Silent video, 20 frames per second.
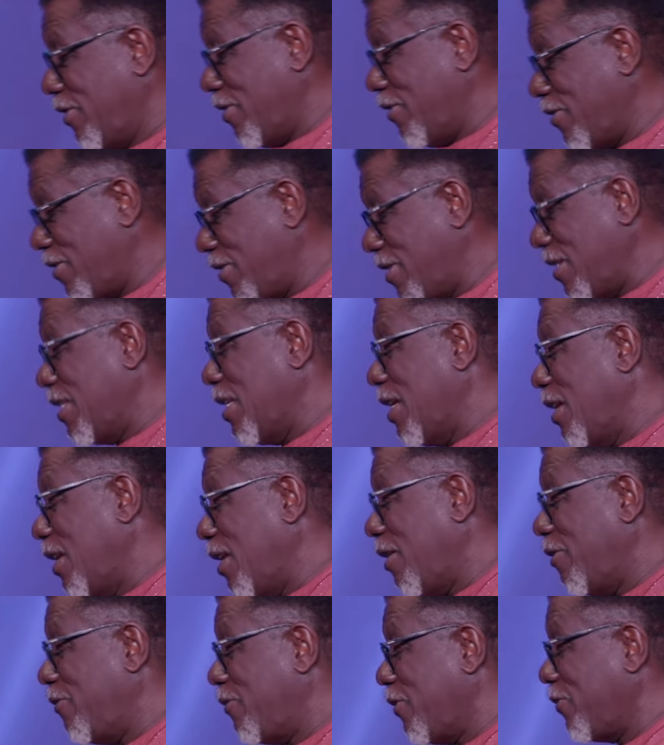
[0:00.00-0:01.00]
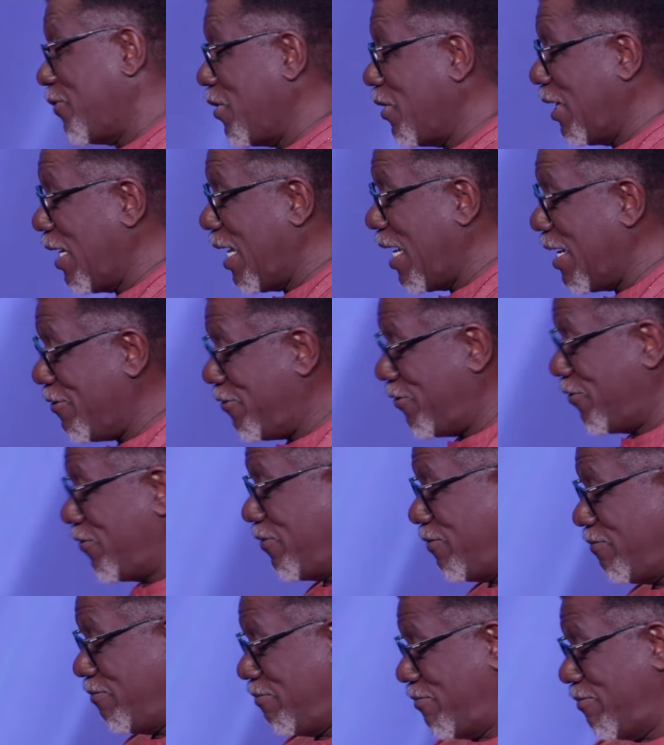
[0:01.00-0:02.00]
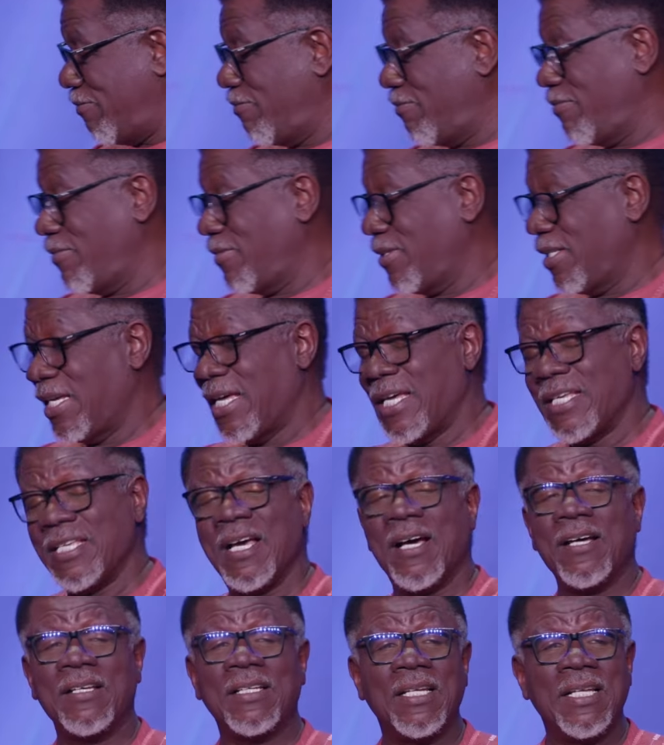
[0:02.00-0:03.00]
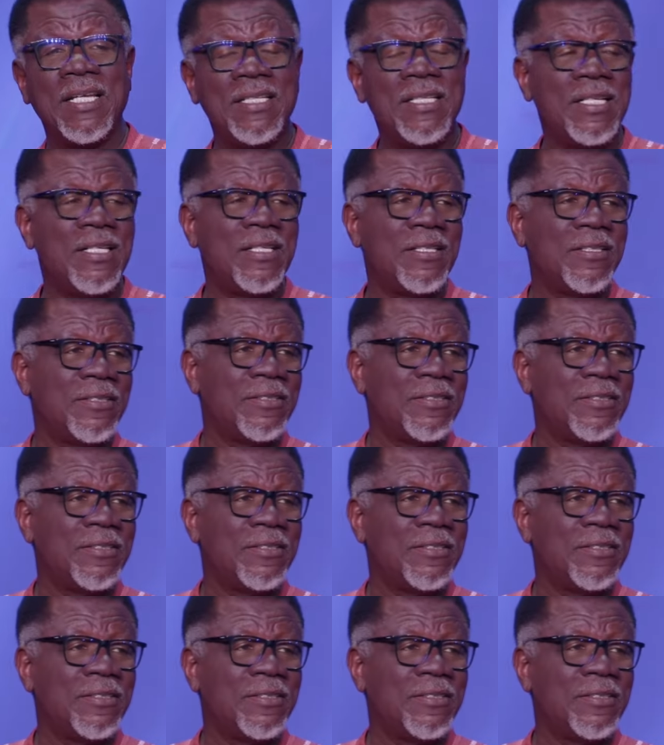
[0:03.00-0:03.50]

you've seen the love of your life, a young lady,